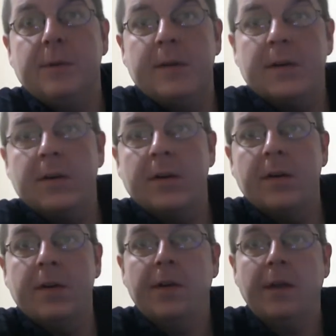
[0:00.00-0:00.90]
We are
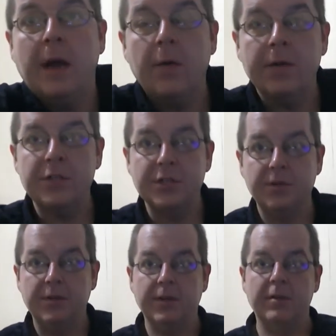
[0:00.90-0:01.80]
now in
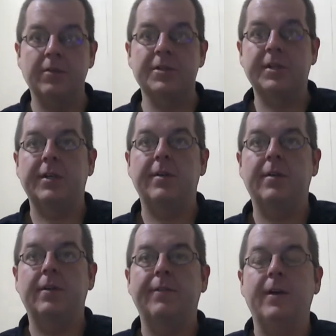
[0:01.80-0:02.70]
June and closing in
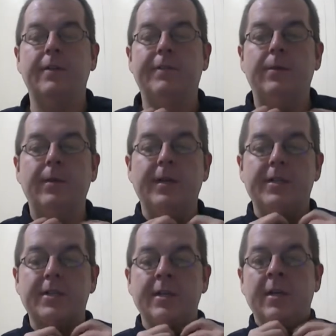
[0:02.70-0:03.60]
on the final few
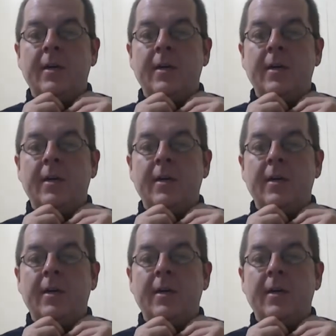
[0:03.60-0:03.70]
weeks